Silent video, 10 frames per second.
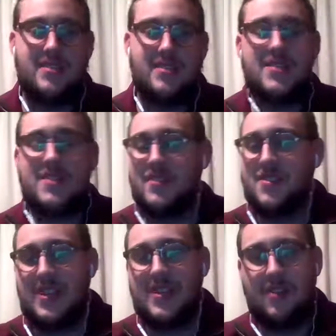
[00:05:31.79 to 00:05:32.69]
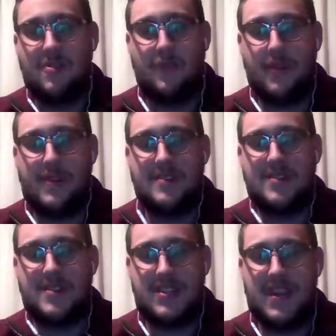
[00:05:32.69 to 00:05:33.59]
There's still a chance other players
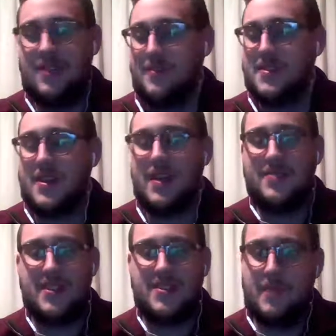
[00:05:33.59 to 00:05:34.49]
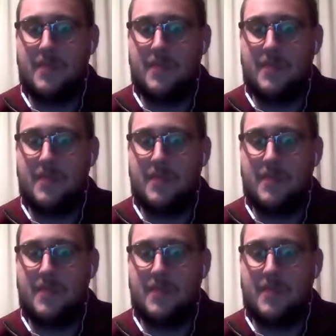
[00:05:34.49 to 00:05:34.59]
stay through these contracts.